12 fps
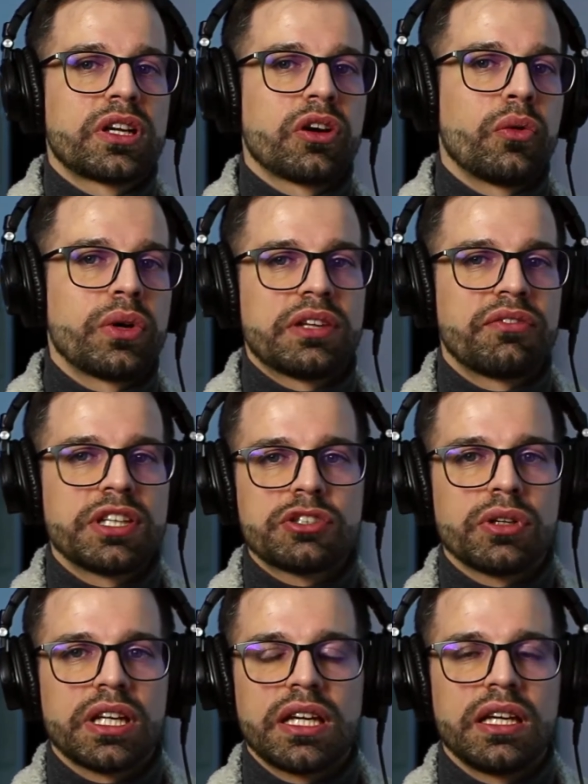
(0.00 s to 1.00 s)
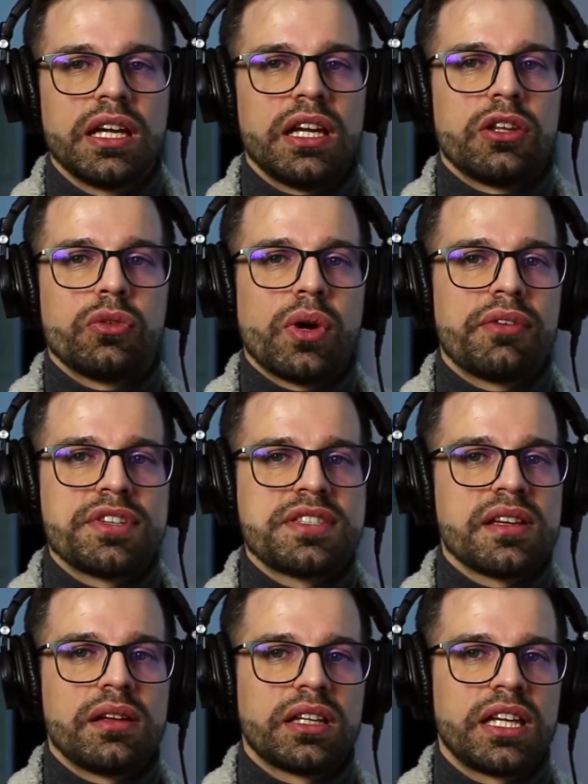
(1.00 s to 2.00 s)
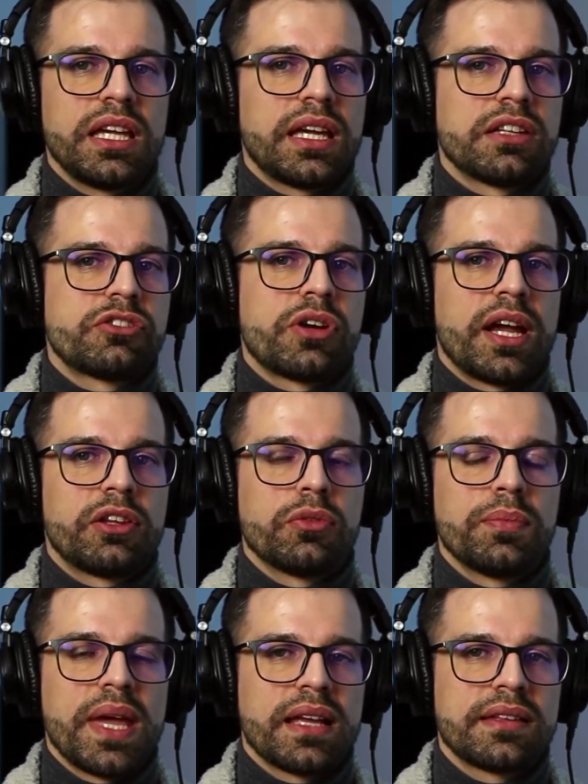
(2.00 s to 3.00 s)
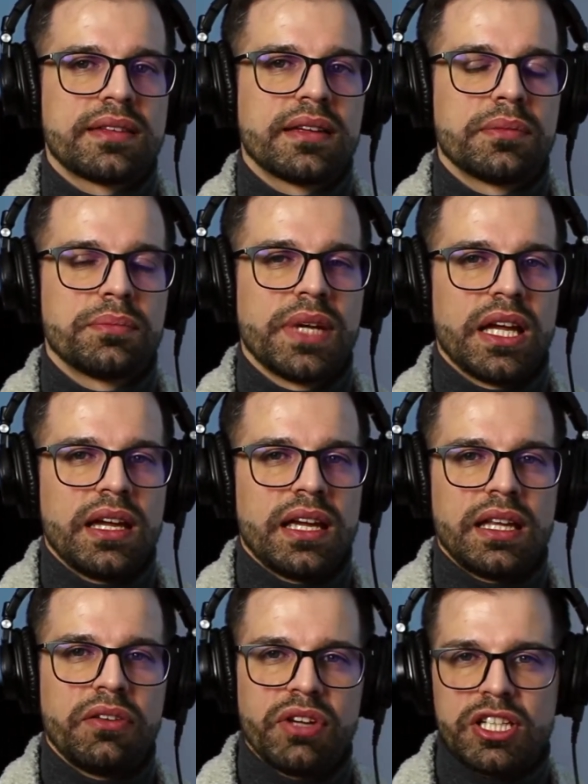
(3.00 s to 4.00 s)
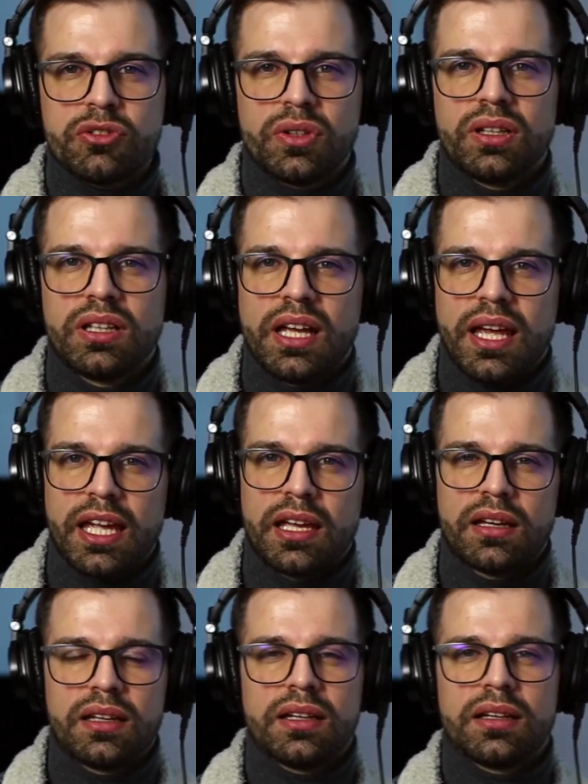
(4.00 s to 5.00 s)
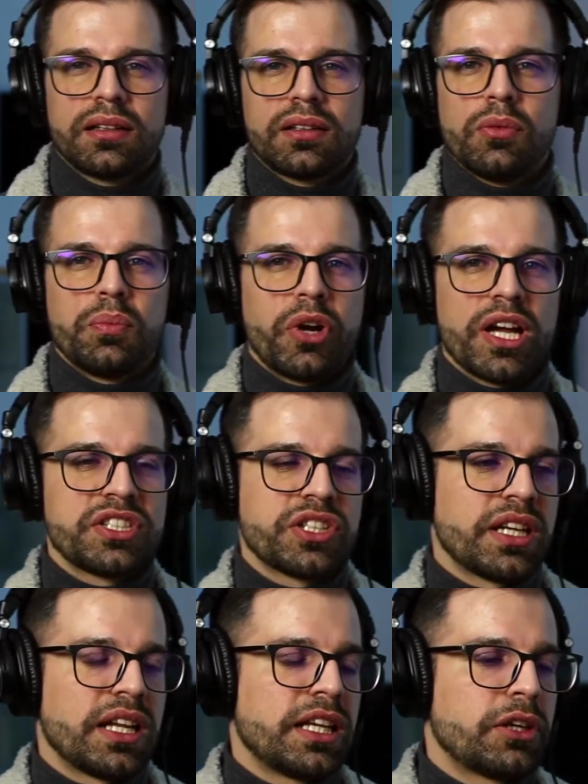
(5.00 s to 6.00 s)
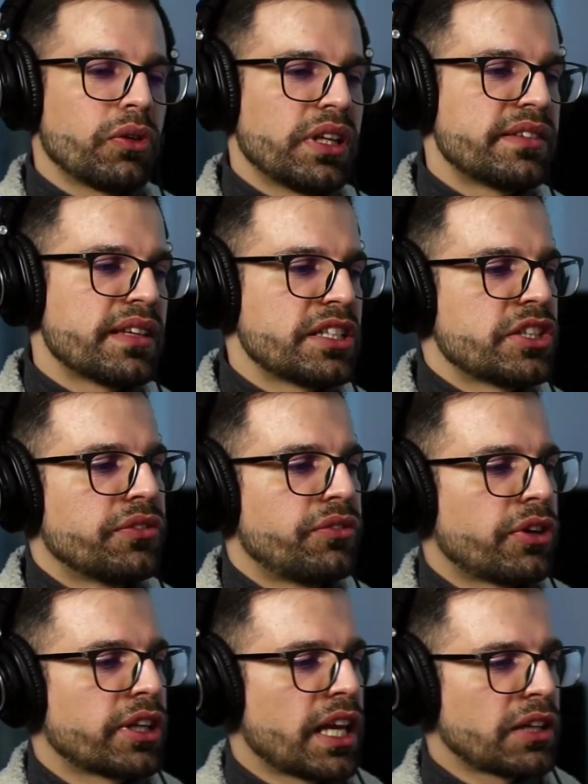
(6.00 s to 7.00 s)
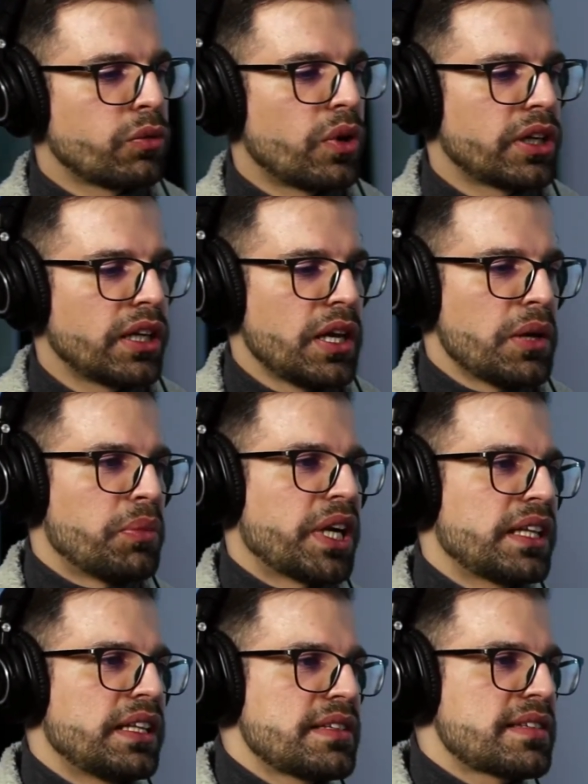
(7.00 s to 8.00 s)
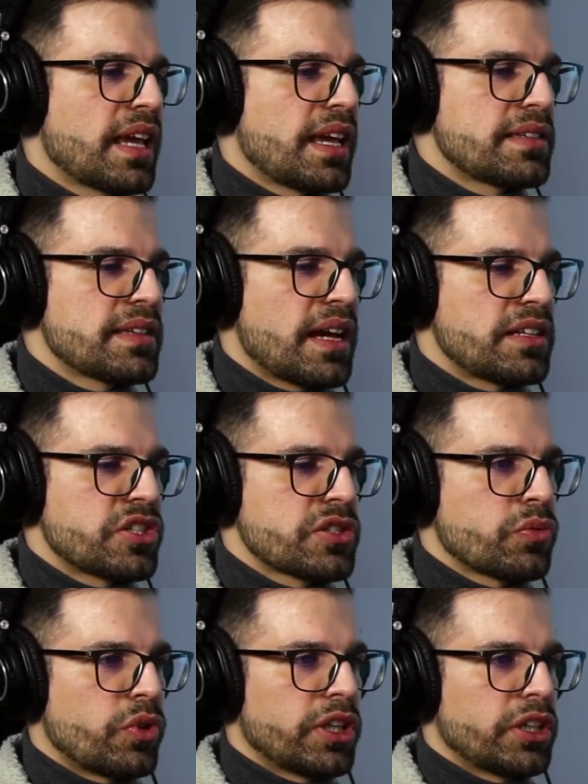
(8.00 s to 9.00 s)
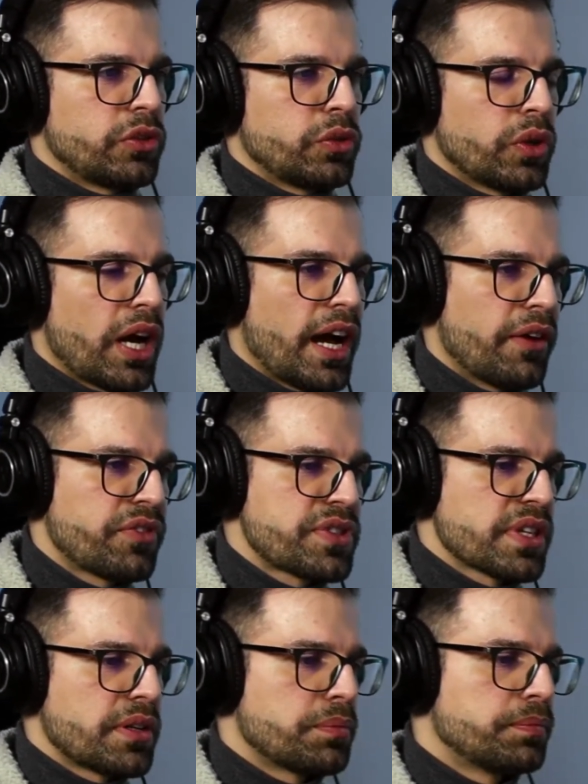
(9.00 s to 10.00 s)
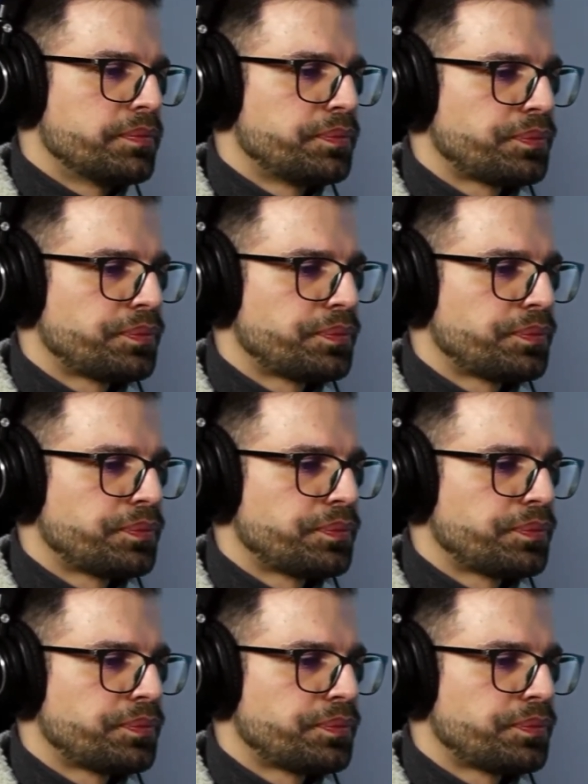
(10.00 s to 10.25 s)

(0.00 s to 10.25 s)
go individually to every single kick and try to make some individual compression and equalization for that one. But in this case, I just wanted to have some